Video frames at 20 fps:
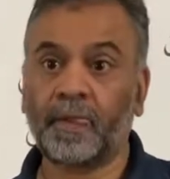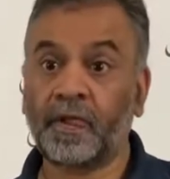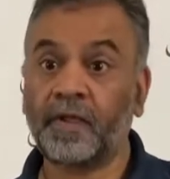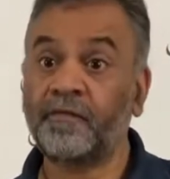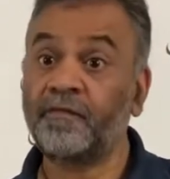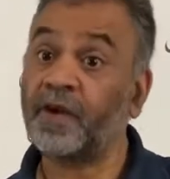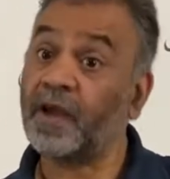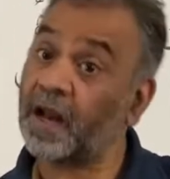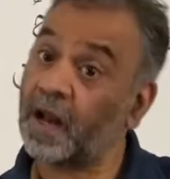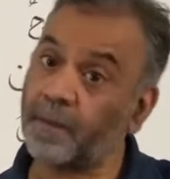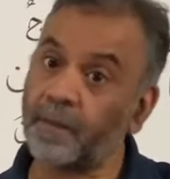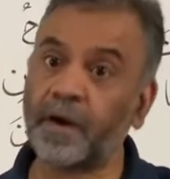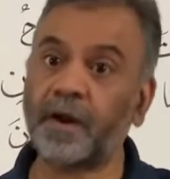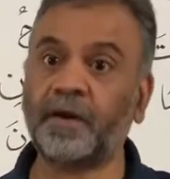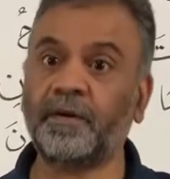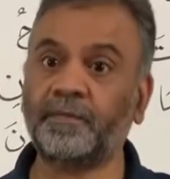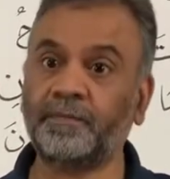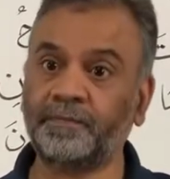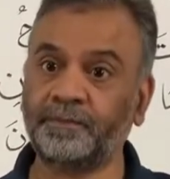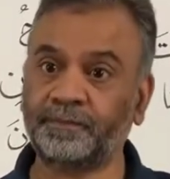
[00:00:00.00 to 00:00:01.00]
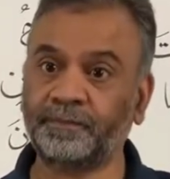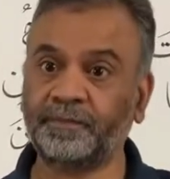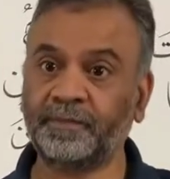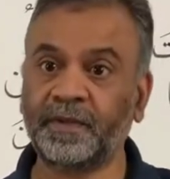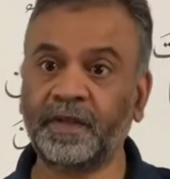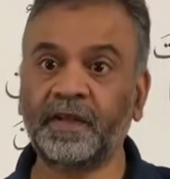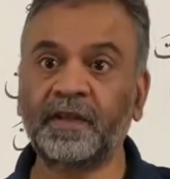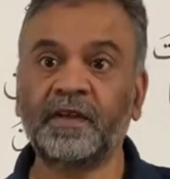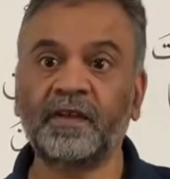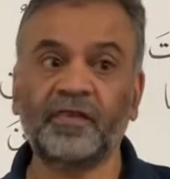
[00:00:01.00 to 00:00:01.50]
Fi'l amr.
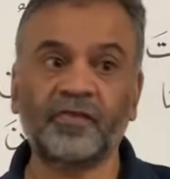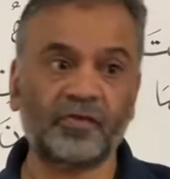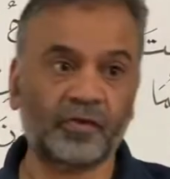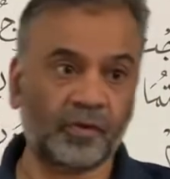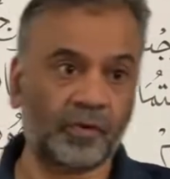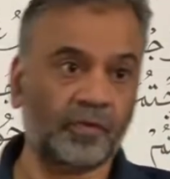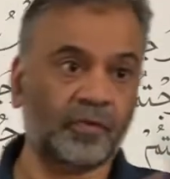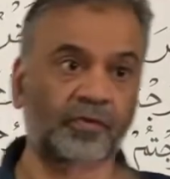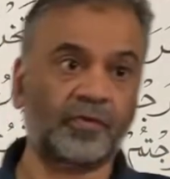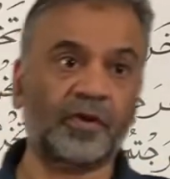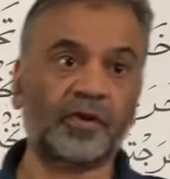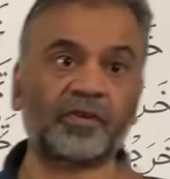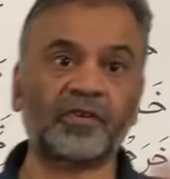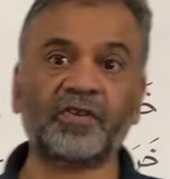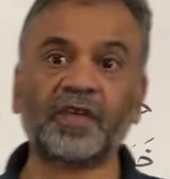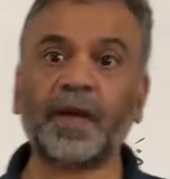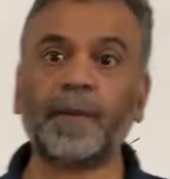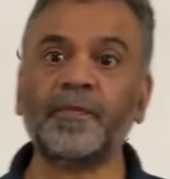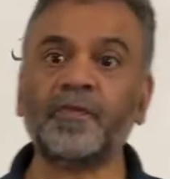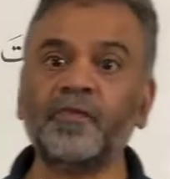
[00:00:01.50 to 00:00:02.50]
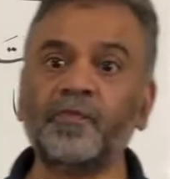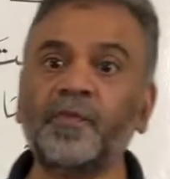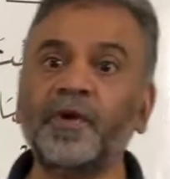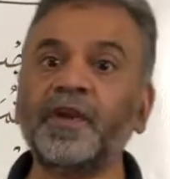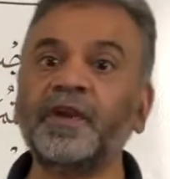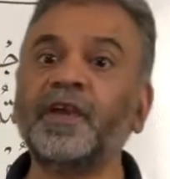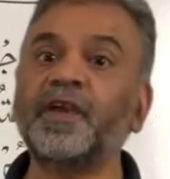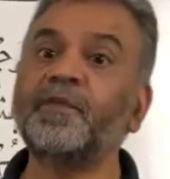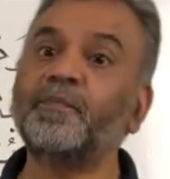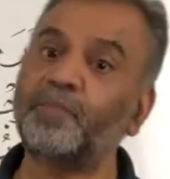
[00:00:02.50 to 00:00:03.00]
So Dr. Saab is
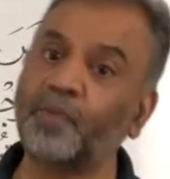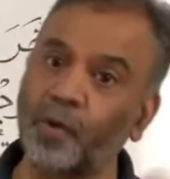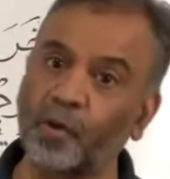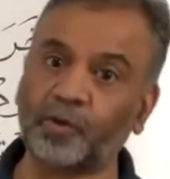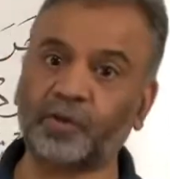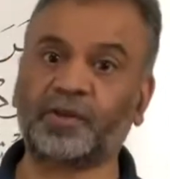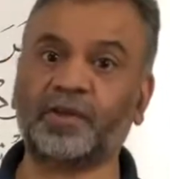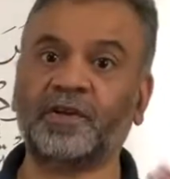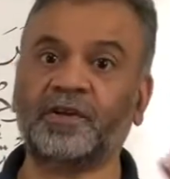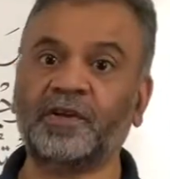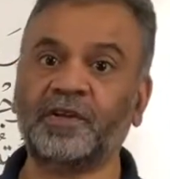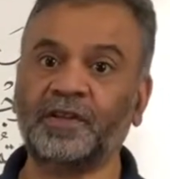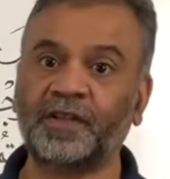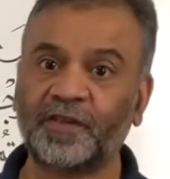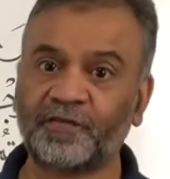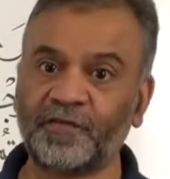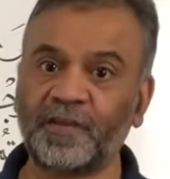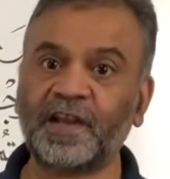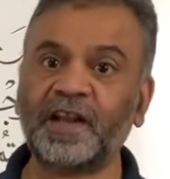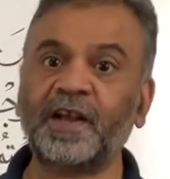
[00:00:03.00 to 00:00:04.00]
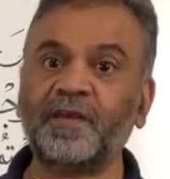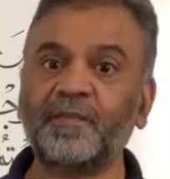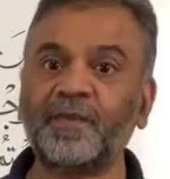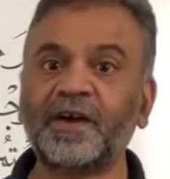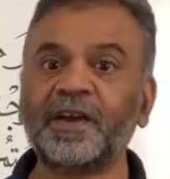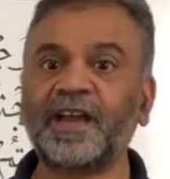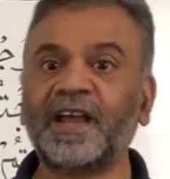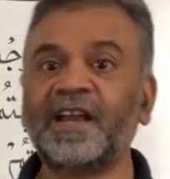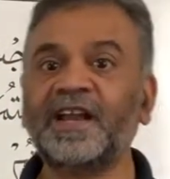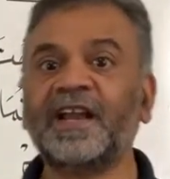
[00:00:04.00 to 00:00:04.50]
bringing both the fi'l amr
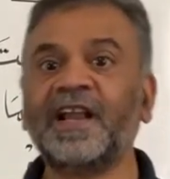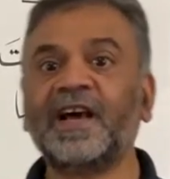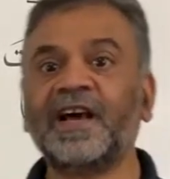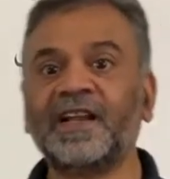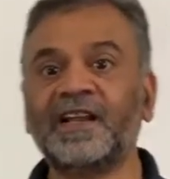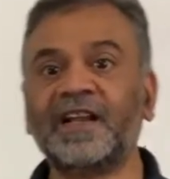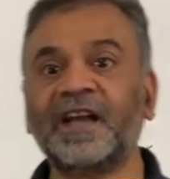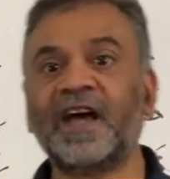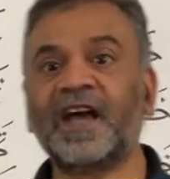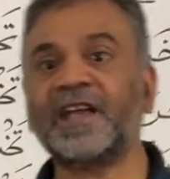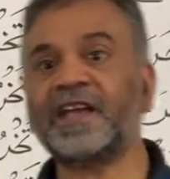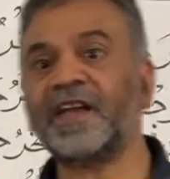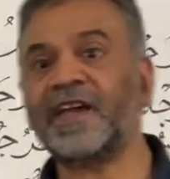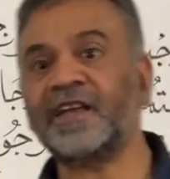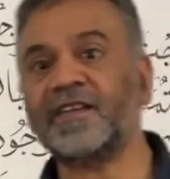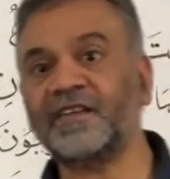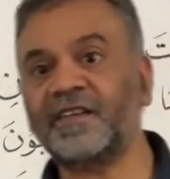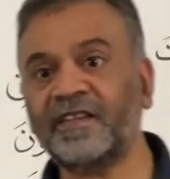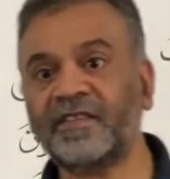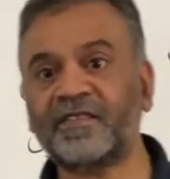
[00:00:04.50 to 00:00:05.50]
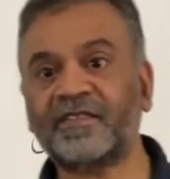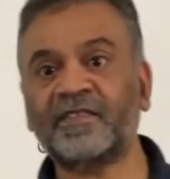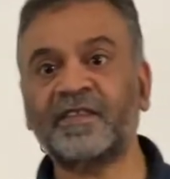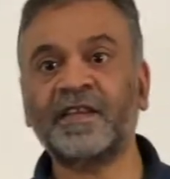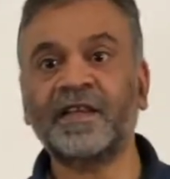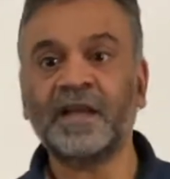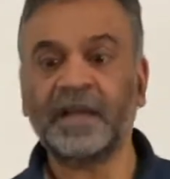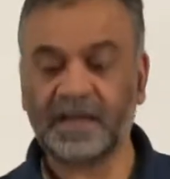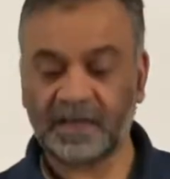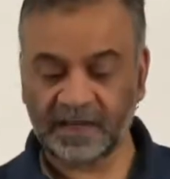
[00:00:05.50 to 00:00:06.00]
and la an-nahiya in this
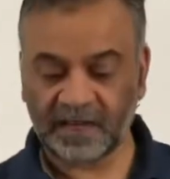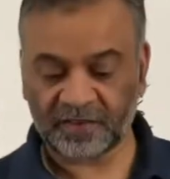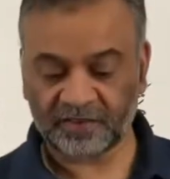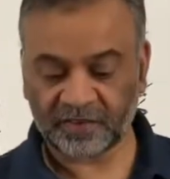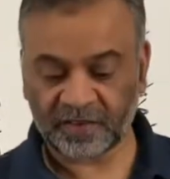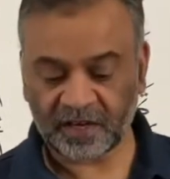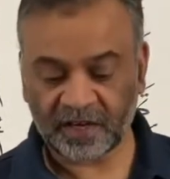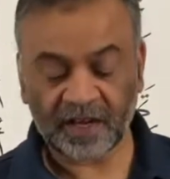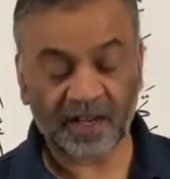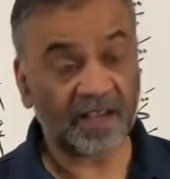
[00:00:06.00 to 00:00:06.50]
lesson.